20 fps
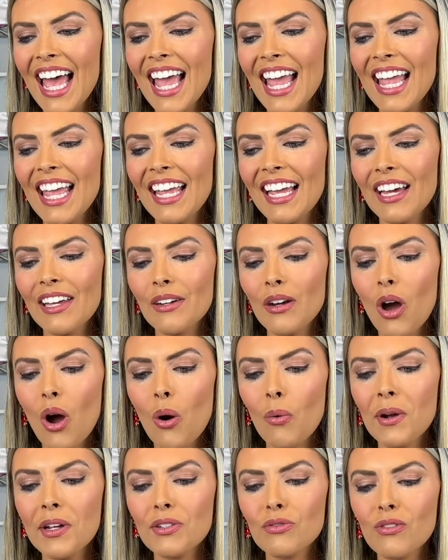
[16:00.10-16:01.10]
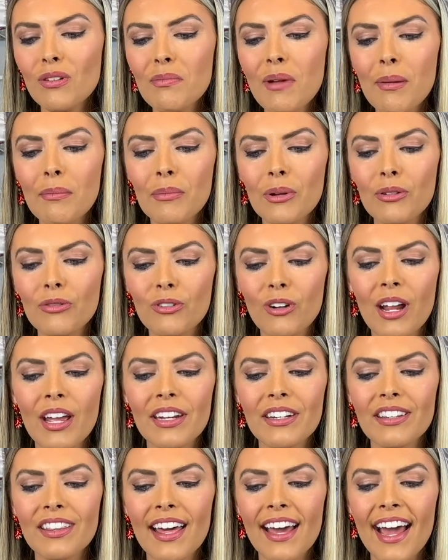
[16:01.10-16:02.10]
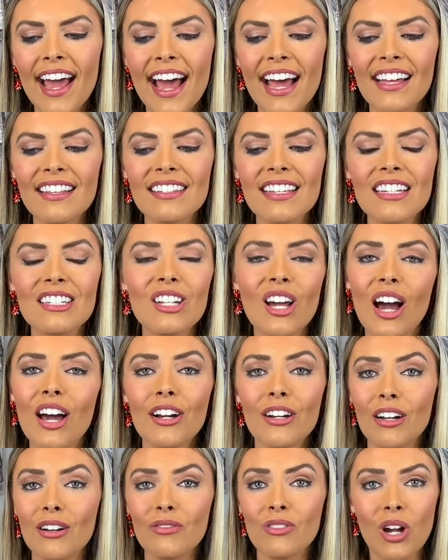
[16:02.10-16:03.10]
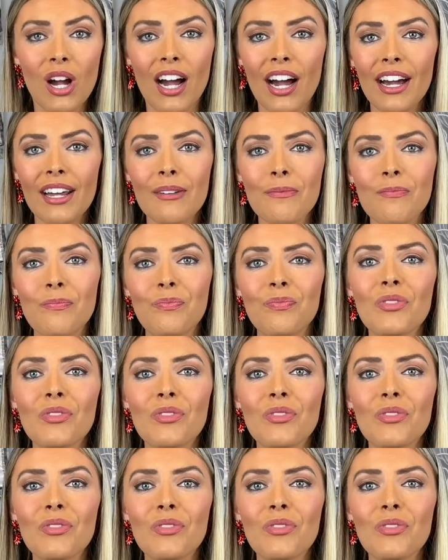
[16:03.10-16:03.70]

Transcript: And always remember, friend, that as a daughter of God,